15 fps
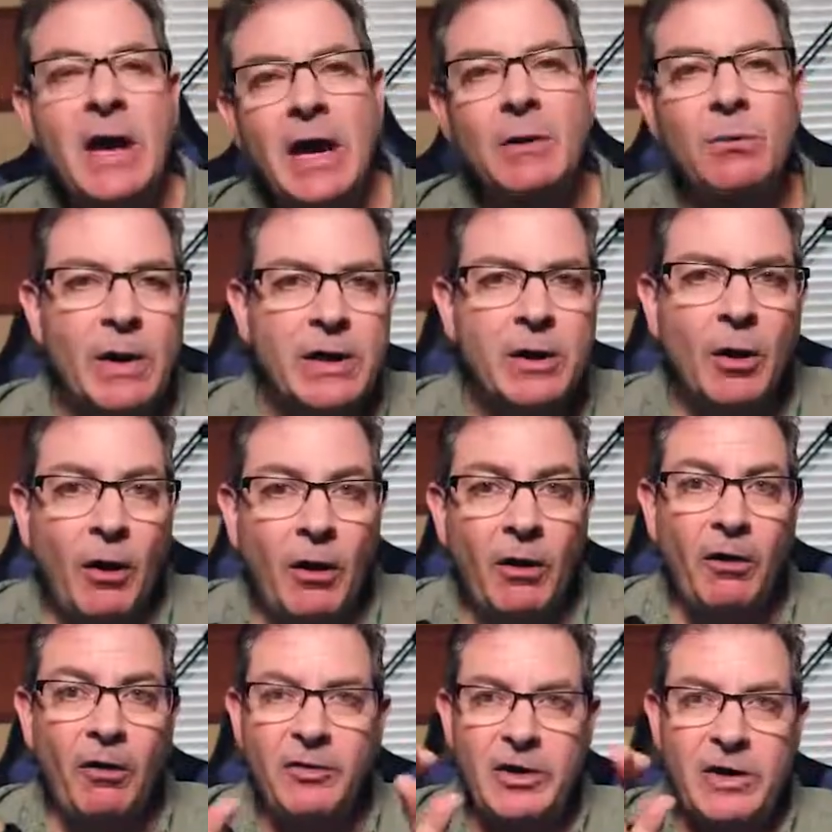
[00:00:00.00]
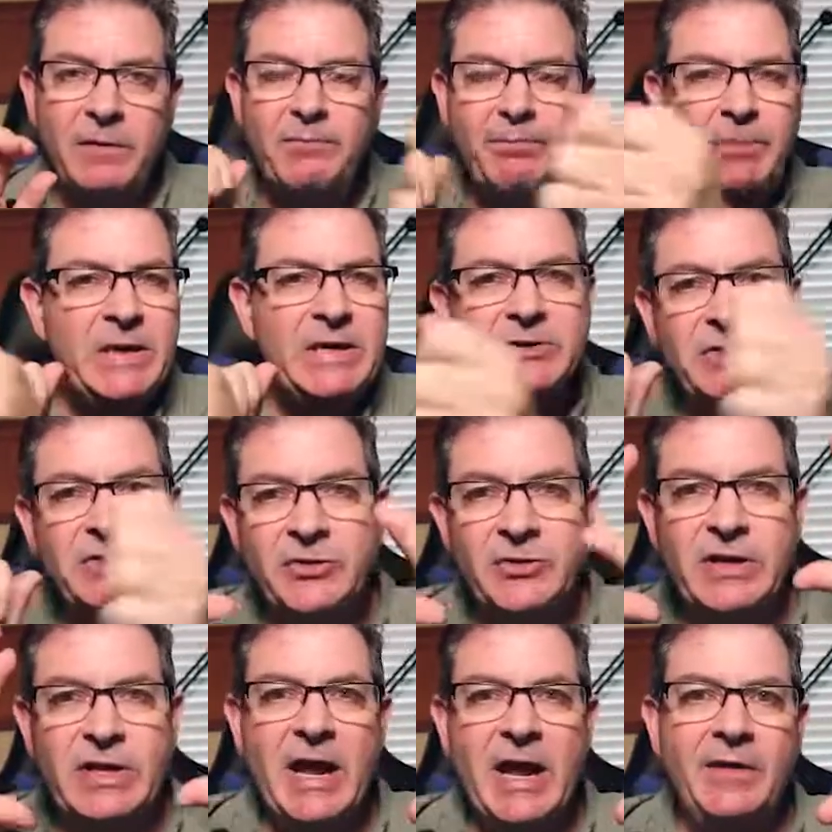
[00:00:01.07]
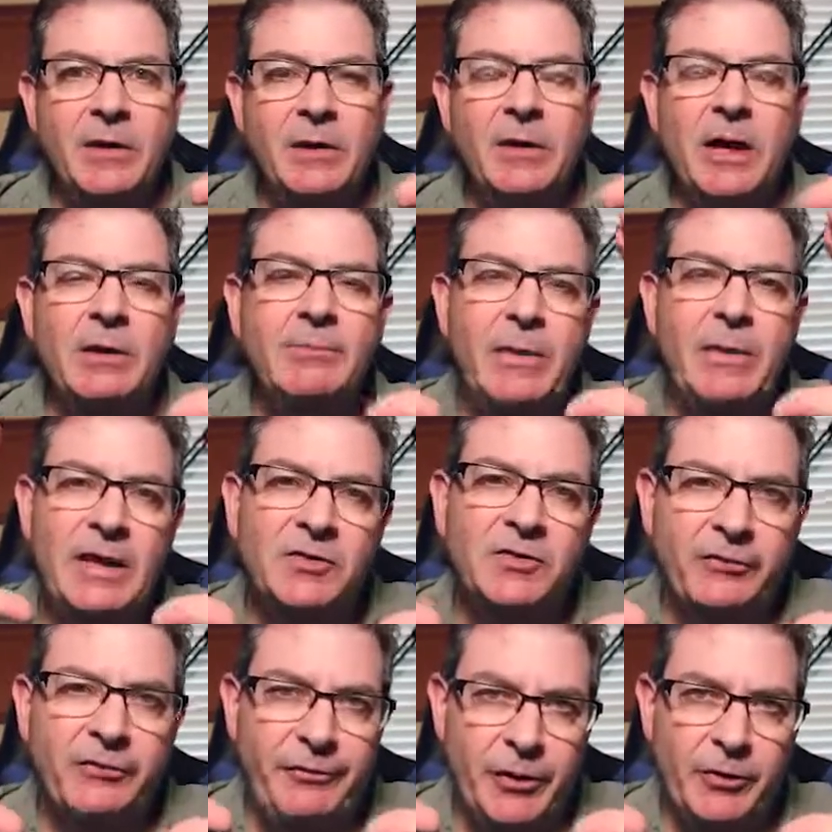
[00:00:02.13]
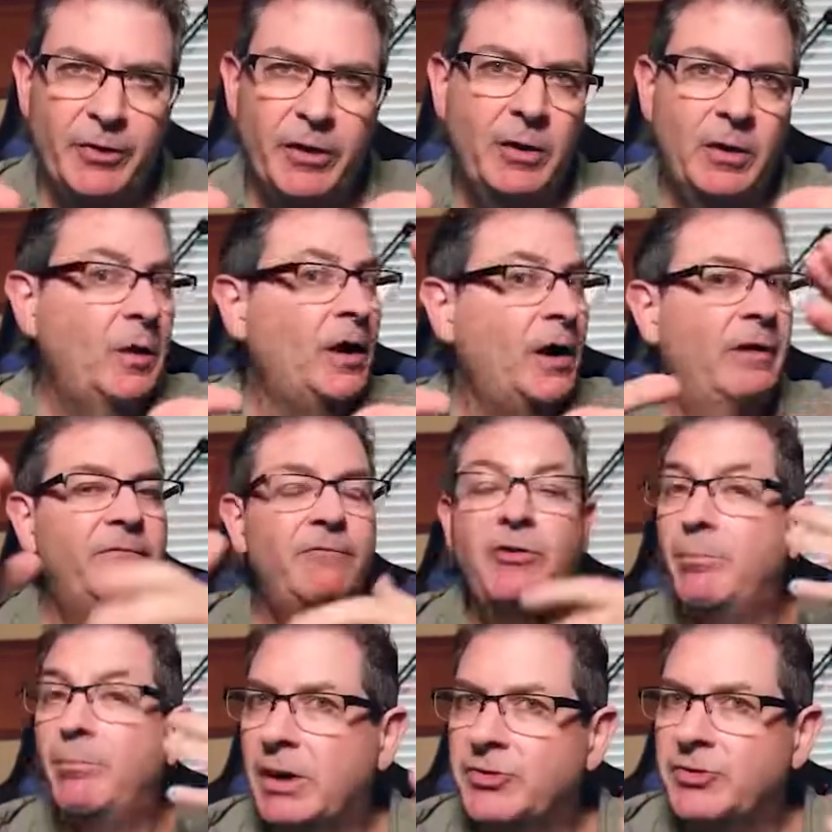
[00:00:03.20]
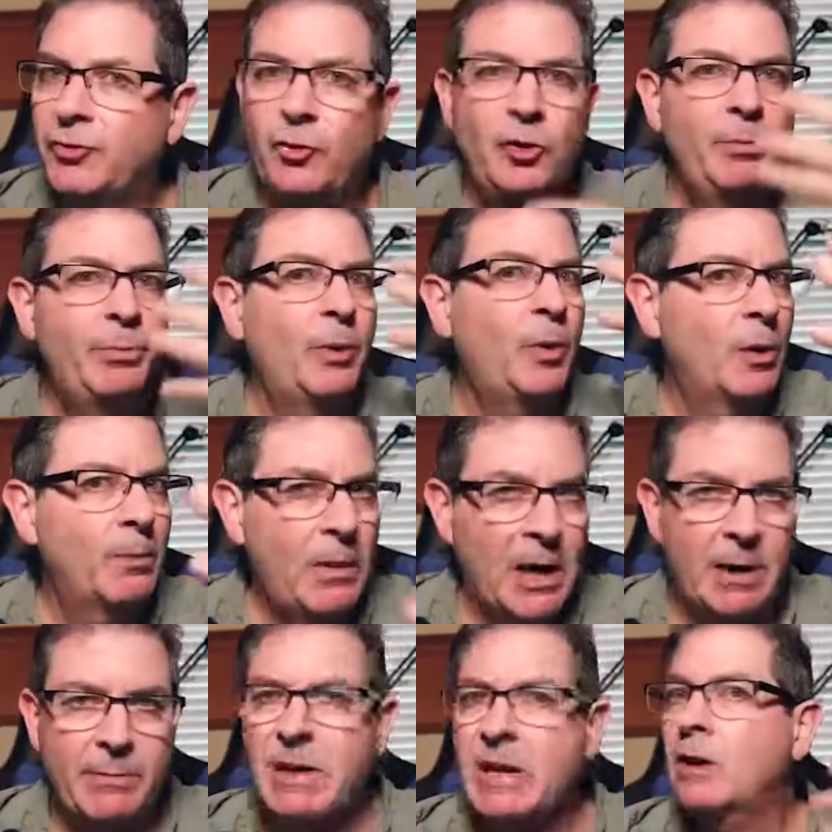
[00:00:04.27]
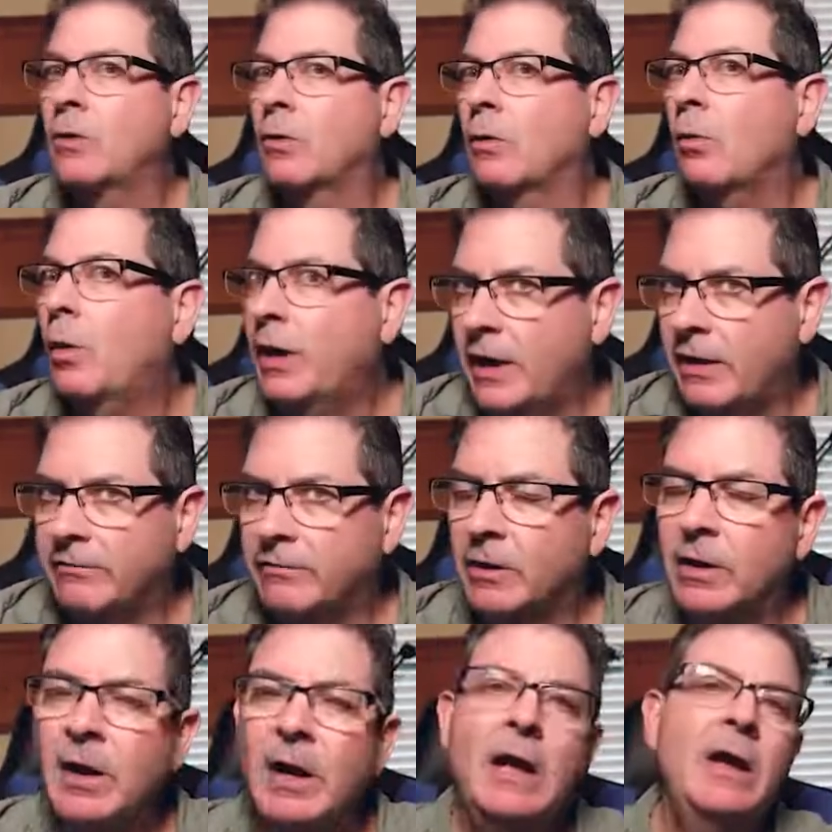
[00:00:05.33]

And when all the pieces are together, it makes the photo of the bus loop or mommy or whatever.